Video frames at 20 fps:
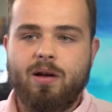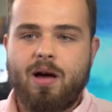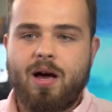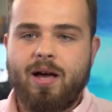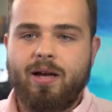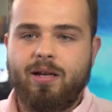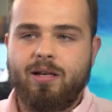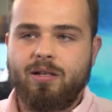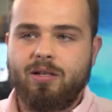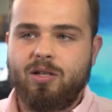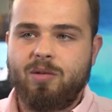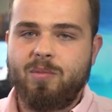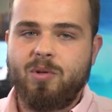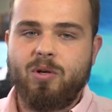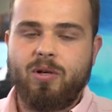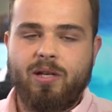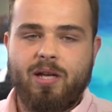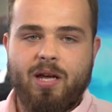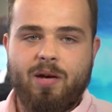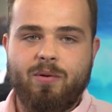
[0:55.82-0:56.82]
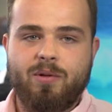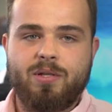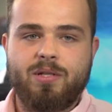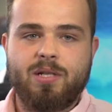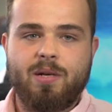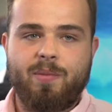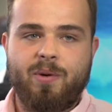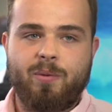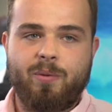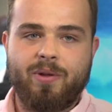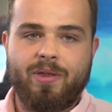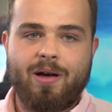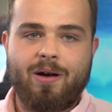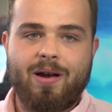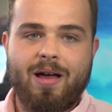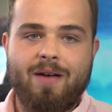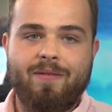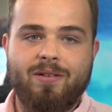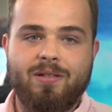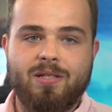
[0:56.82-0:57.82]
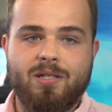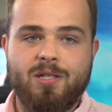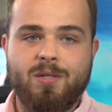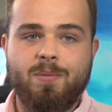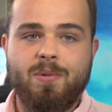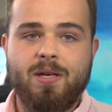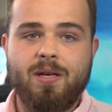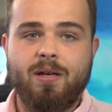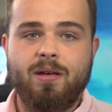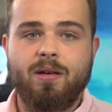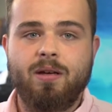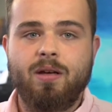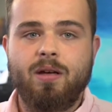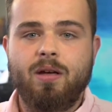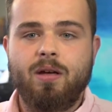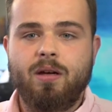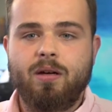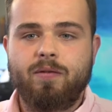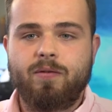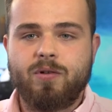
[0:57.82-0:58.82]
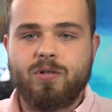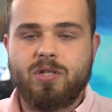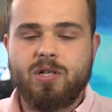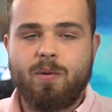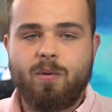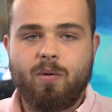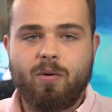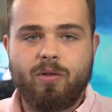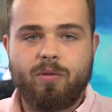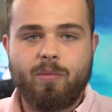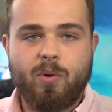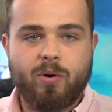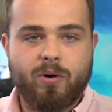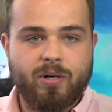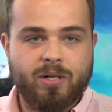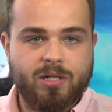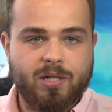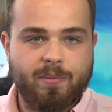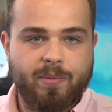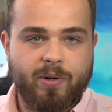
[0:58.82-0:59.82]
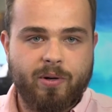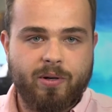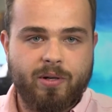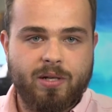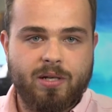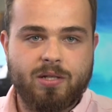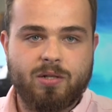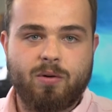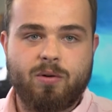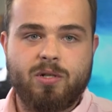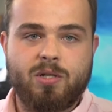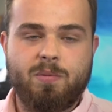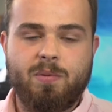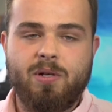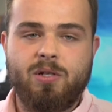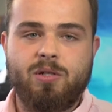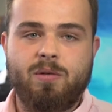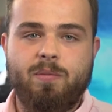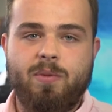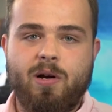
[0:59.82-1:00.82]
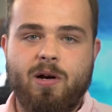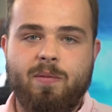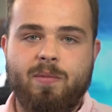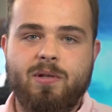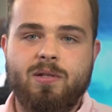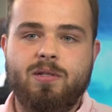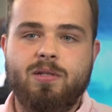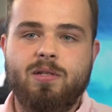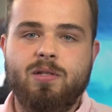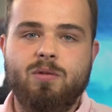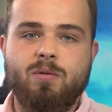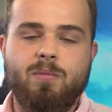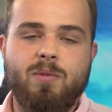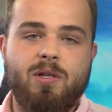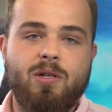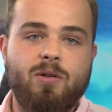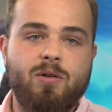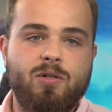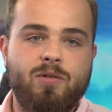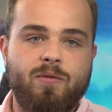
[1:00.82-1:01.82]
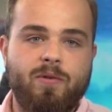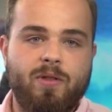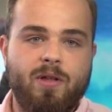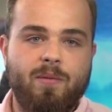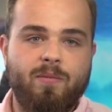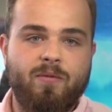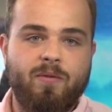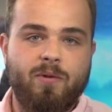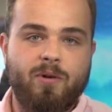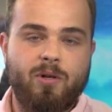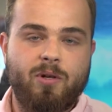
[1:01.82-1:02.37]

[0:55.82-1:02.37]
I can communicate with someone without having to speak. For someone with motor disabilities or speech impairments, this would be huge for them for